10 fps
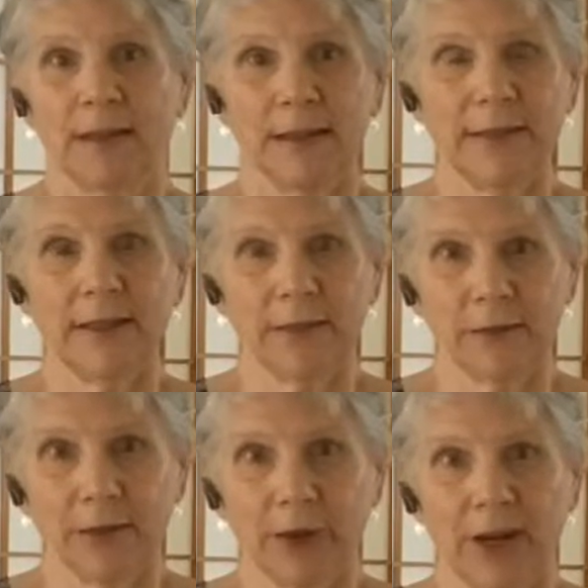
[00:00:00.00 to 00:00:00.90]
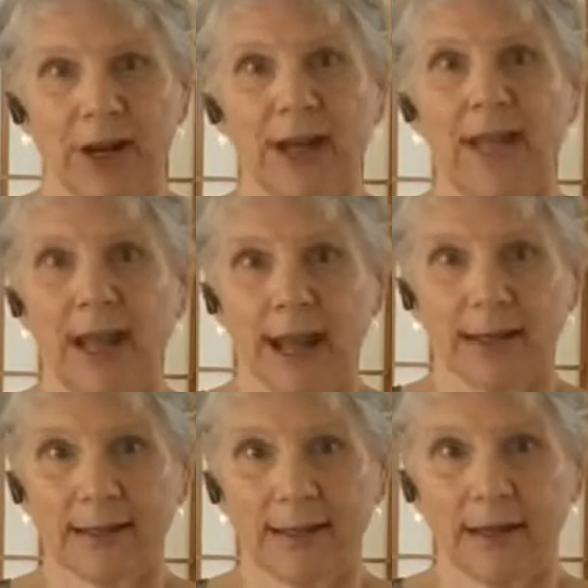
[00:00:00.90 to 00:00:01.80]
listens for it and
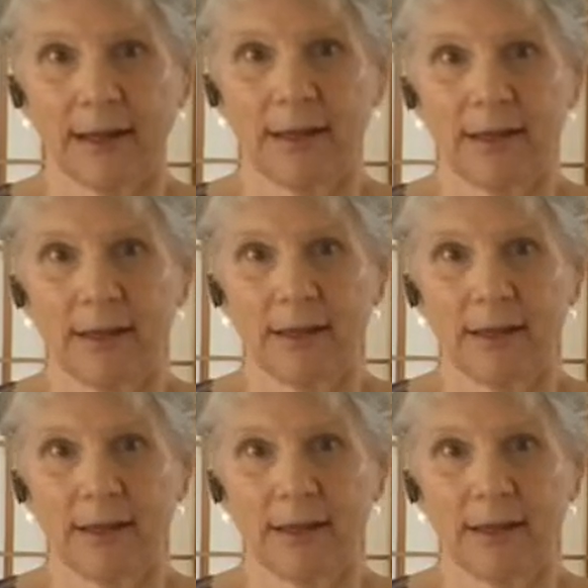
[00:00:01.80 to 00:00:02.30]
acts on it.